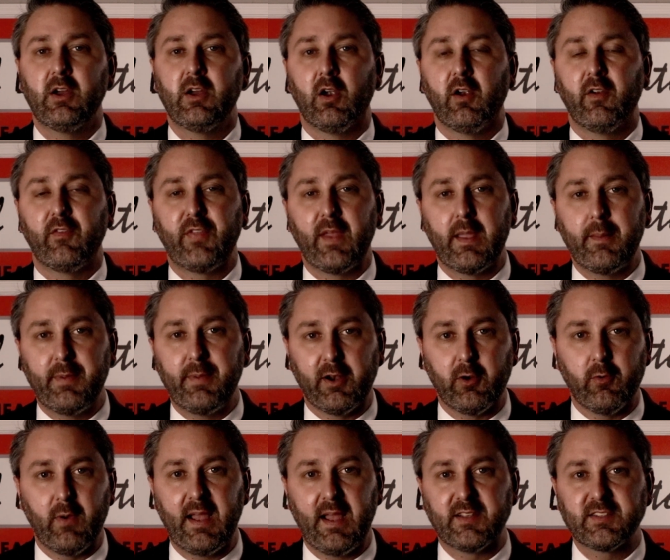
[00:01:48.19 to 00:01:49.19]
or if they've been
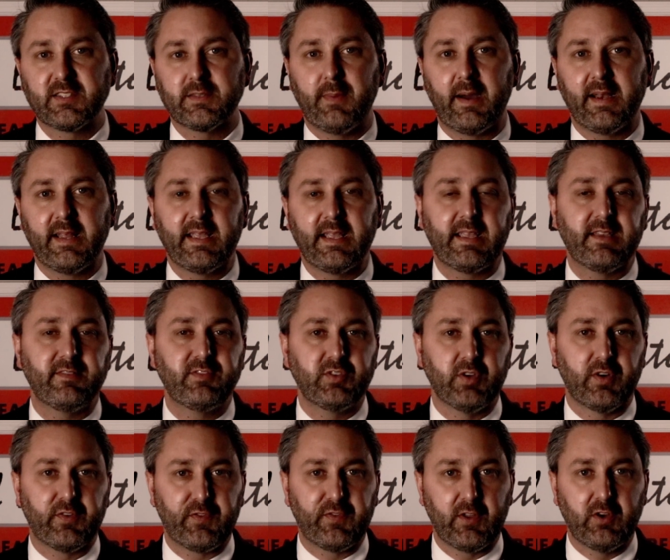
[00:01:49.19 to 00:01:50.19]
around somebody, it gives
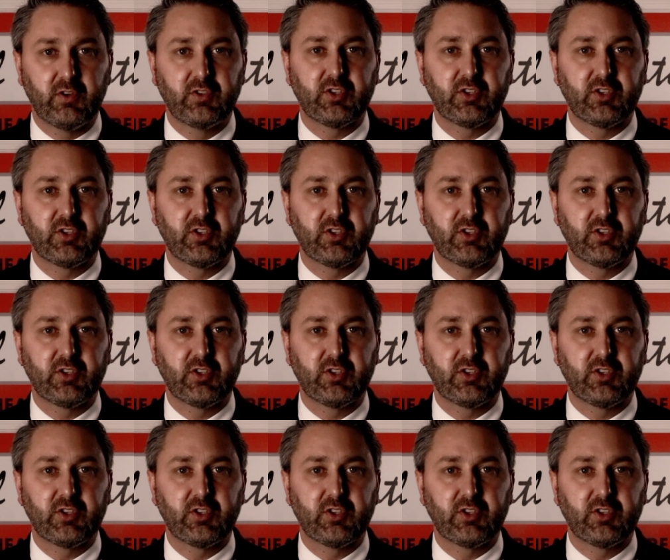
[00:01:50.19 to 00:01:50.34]
you a flow